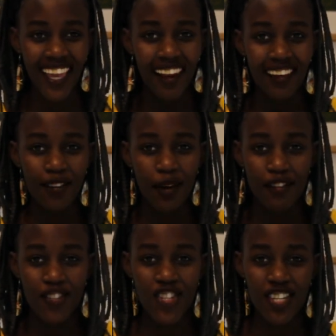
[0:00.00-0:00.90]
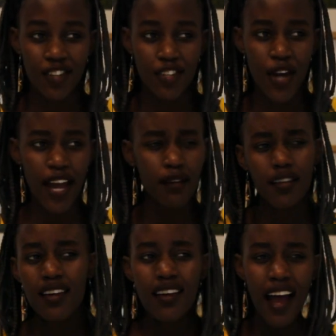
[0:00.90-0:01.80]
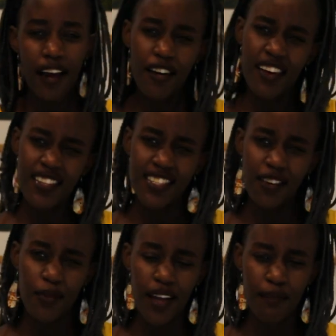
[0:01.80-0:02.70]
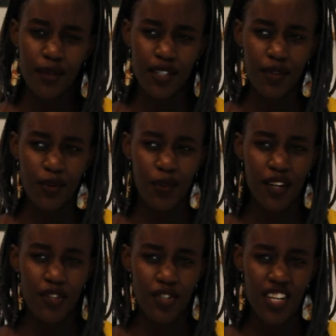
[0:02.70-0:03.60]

Yeah, like your wife is cheating on you. I don't understand why a person would want to